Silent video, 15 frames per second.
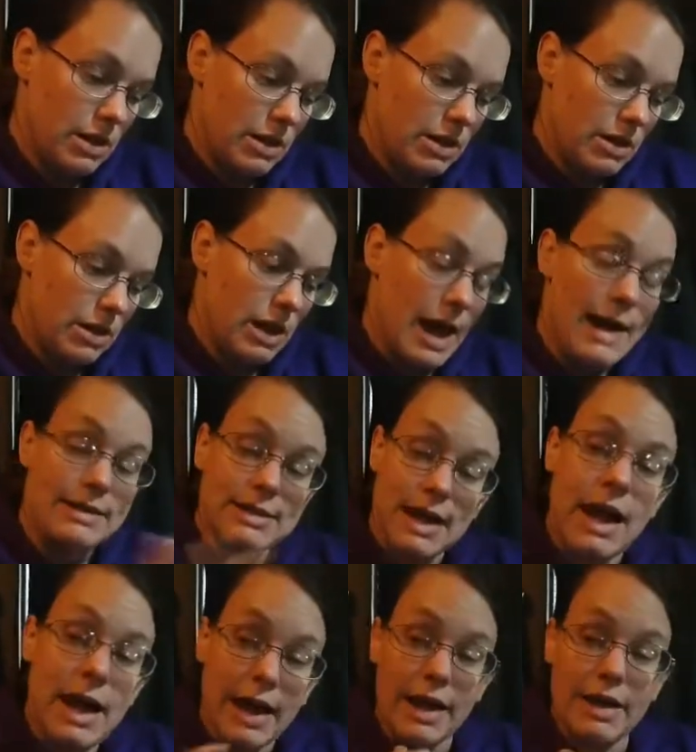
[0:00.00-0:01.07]
Last
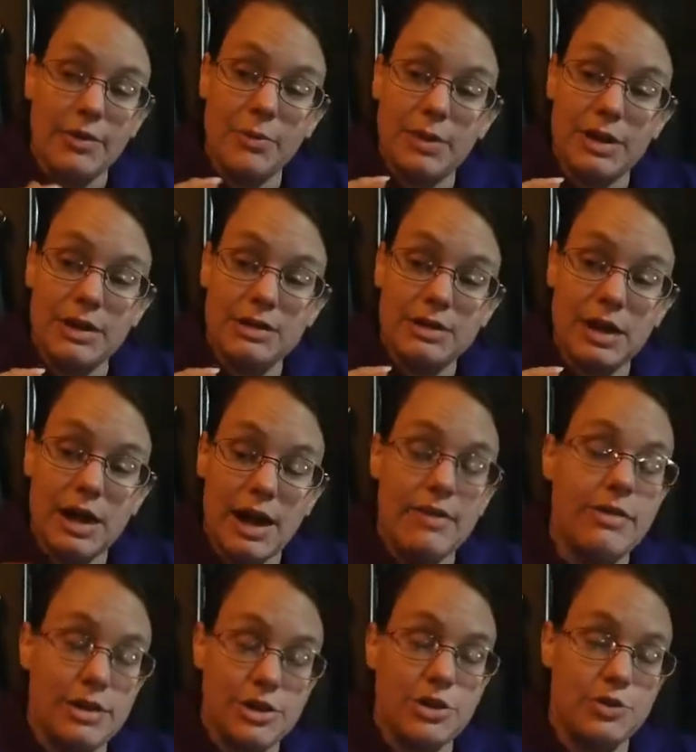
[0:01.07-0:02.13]
night, we started
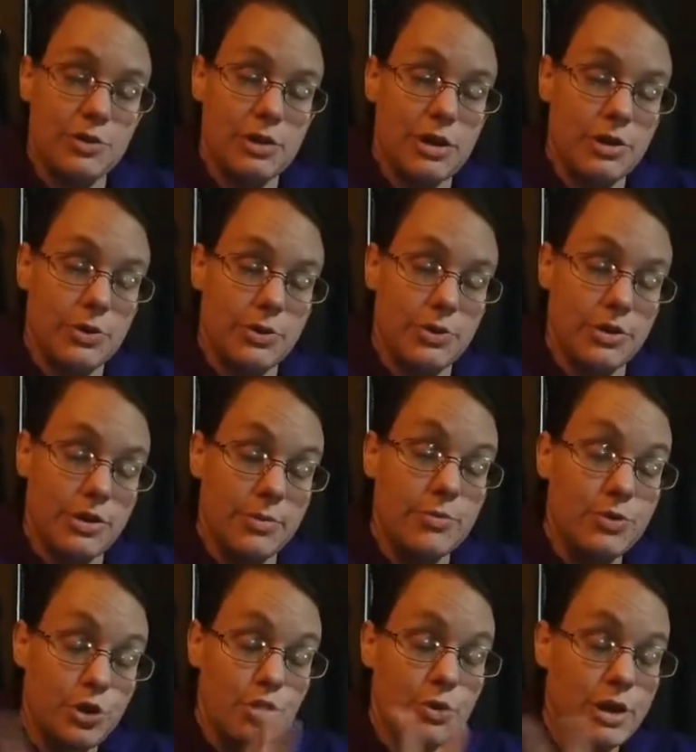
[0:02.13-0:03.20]
having issues with our cooler.
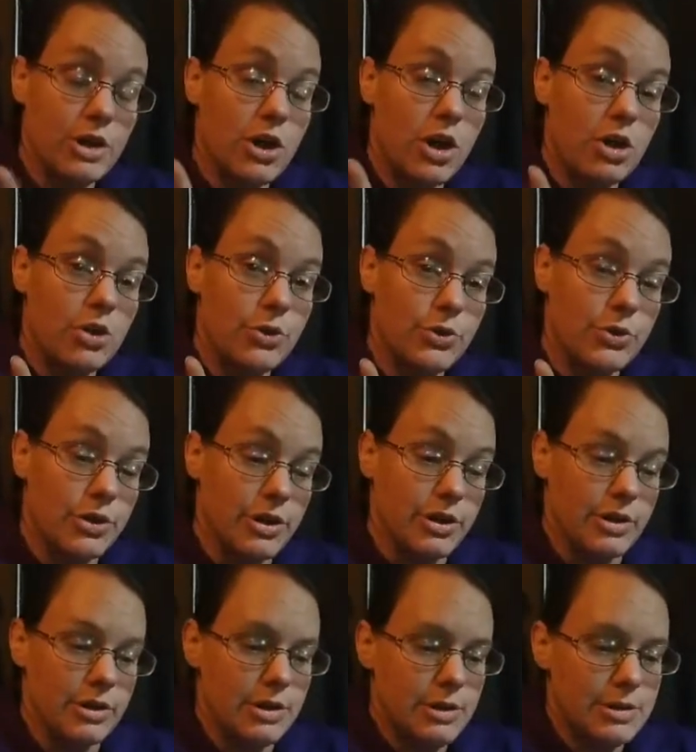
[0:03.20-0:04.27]
2-week-old cooler
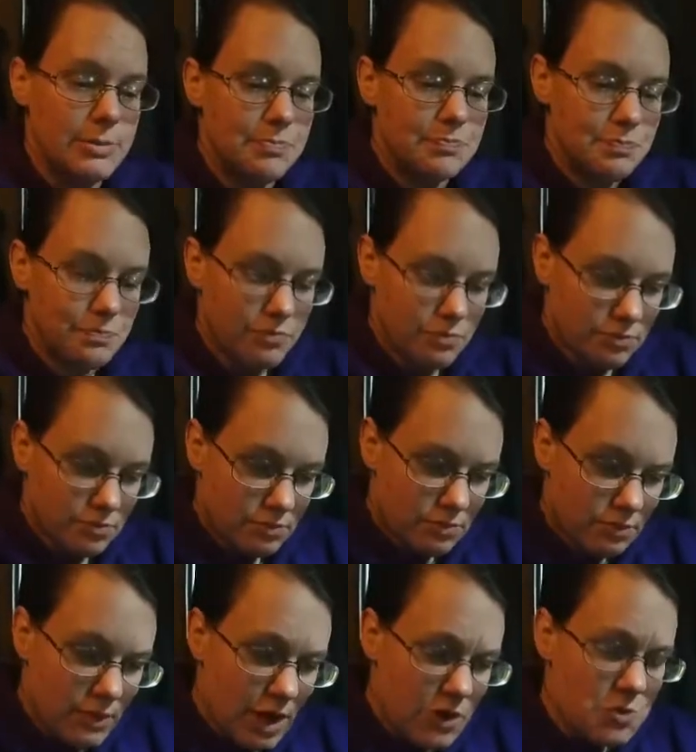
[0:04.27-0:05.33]

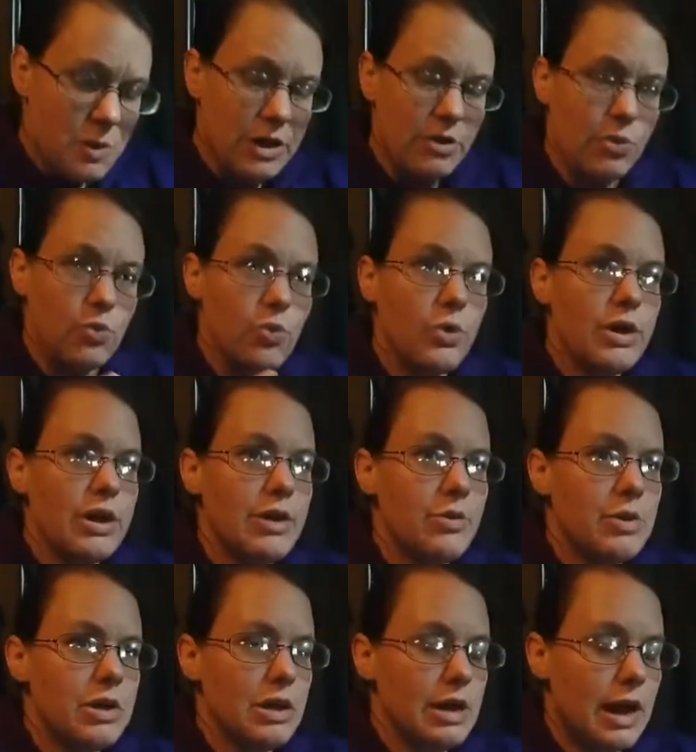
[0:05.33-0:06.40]
is making a really,
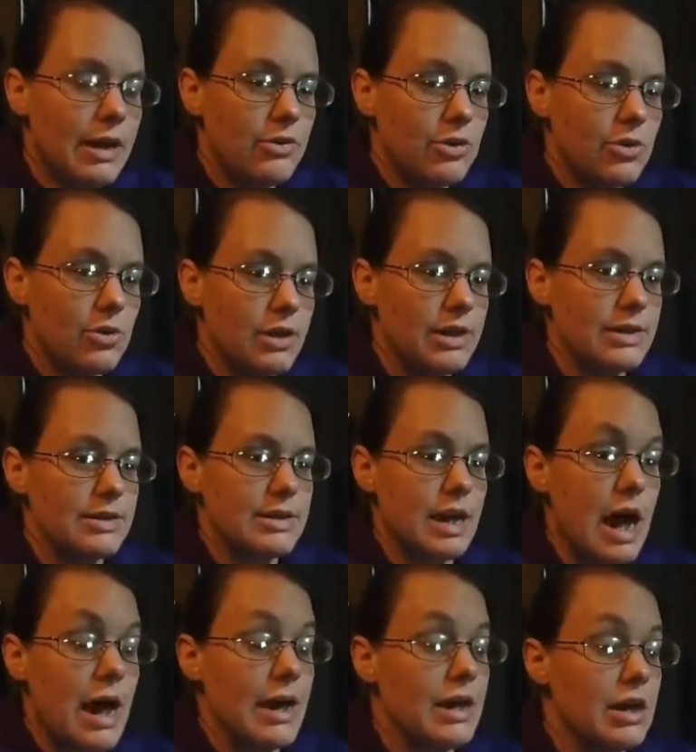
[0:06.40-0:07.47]
really loud noise.
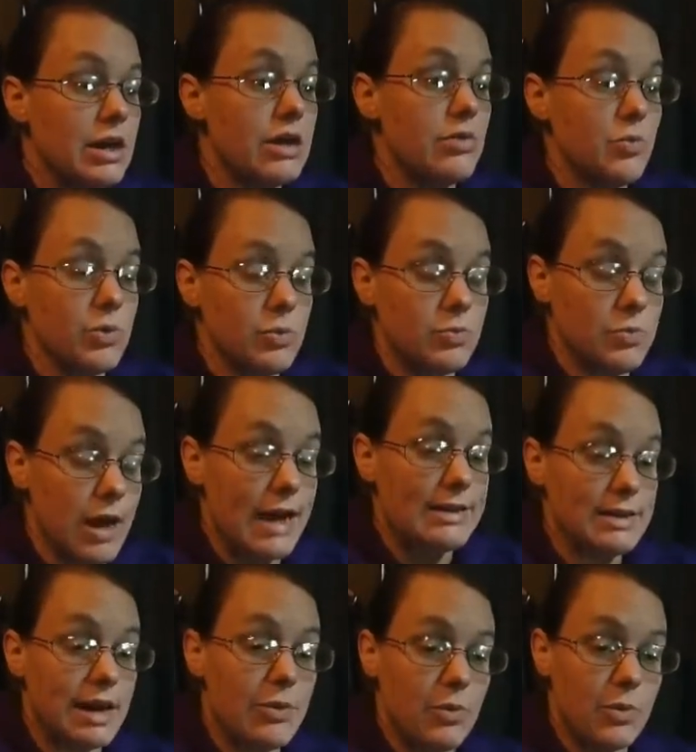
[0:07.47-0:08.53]
Last
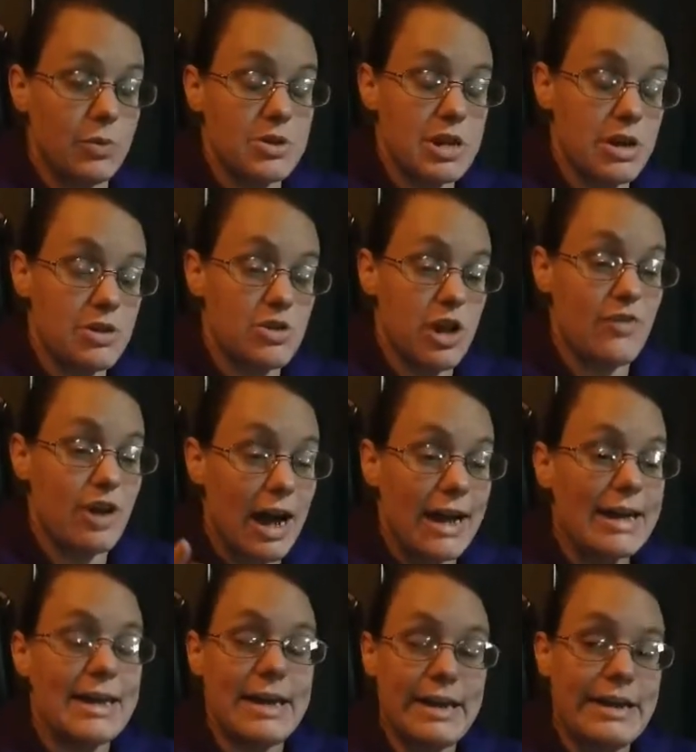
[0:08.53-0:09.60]
night when we were stuck in traffic, I
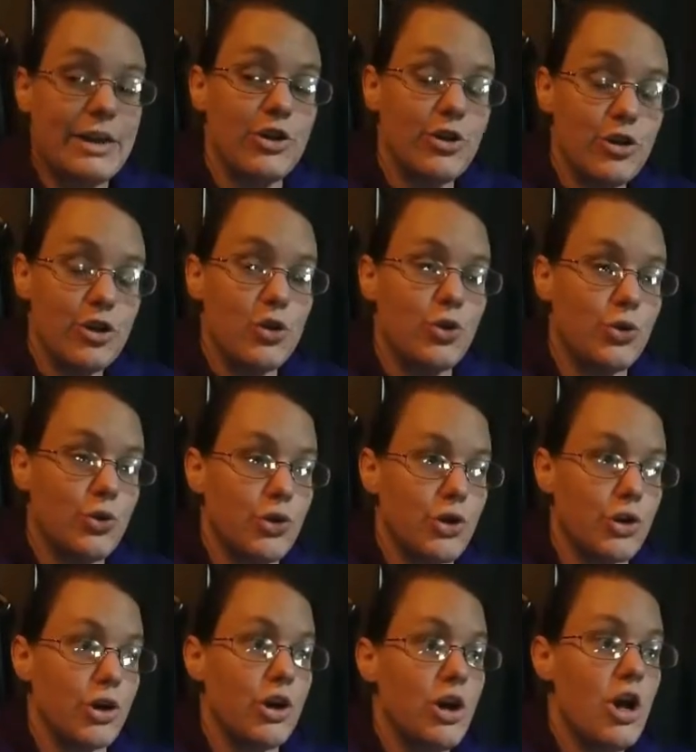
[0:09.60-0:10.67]
could hear the
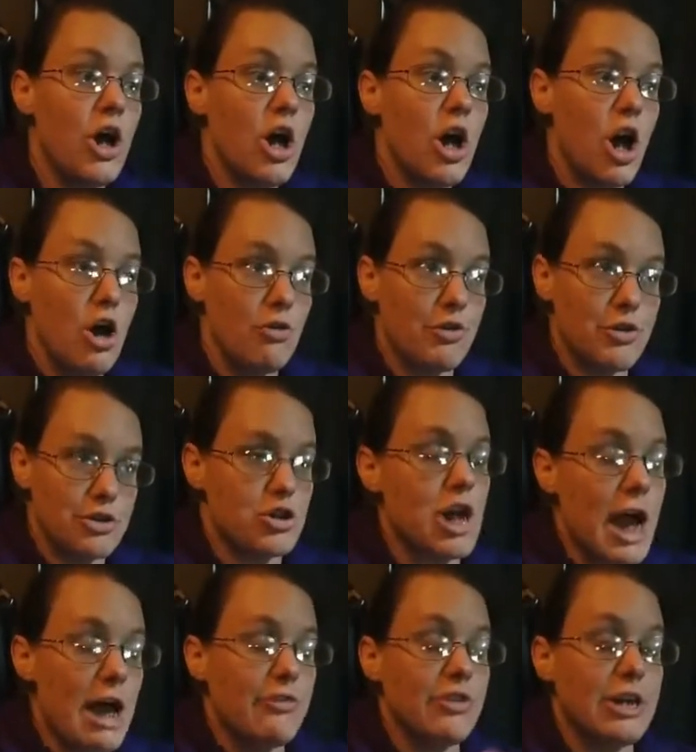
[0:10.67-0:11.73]
cooler over the
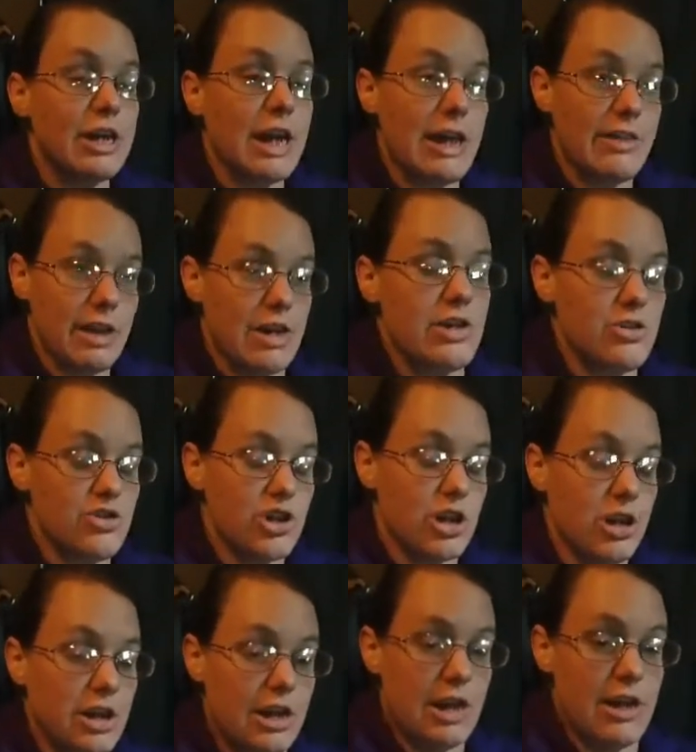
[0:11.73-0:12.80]
traffic and the
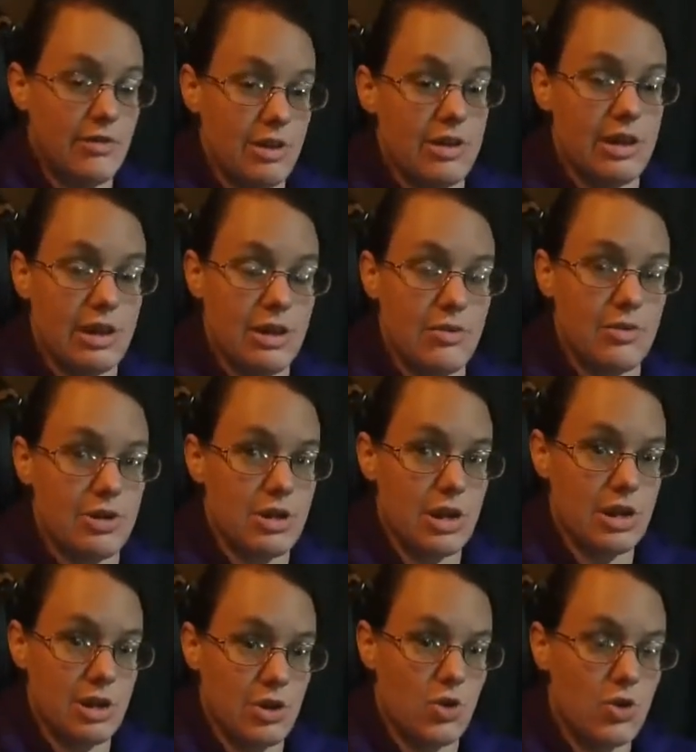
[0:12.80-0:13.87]
engine and everything. It was
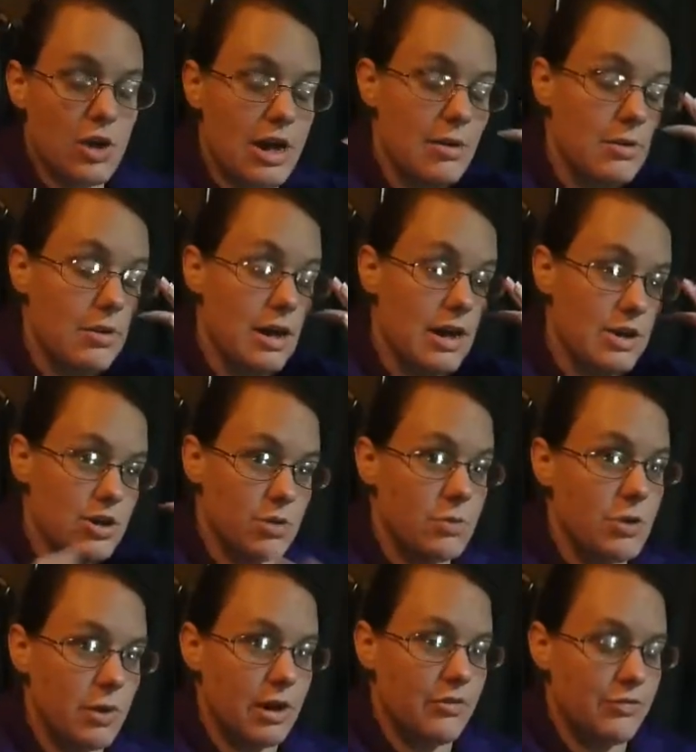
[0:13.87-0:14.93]
incredibly loud. It took me a
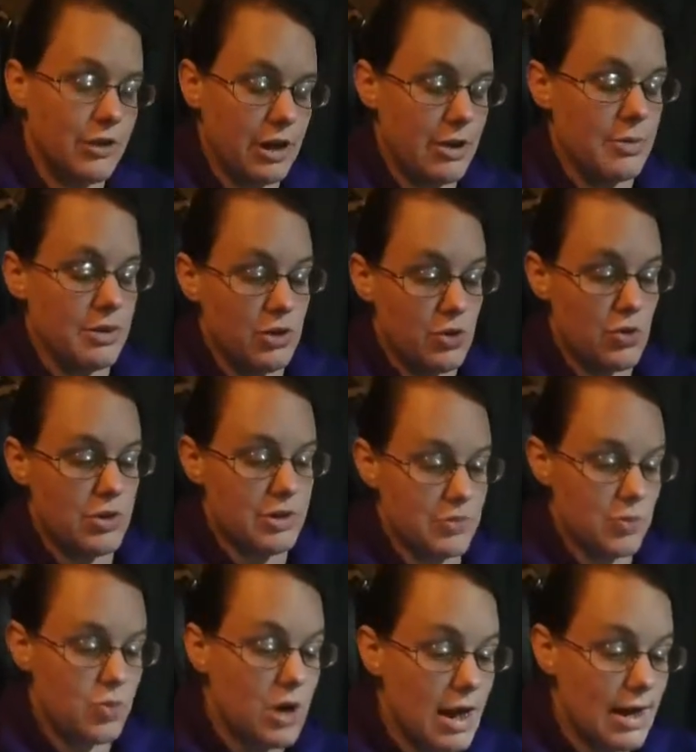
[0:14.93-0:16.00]
while to figure out what the noise
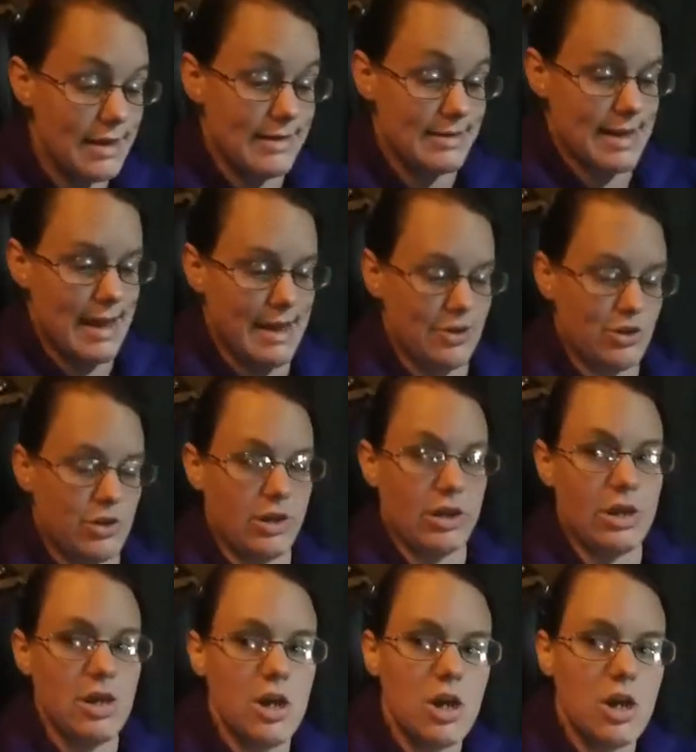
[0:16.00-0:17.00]
was, actually.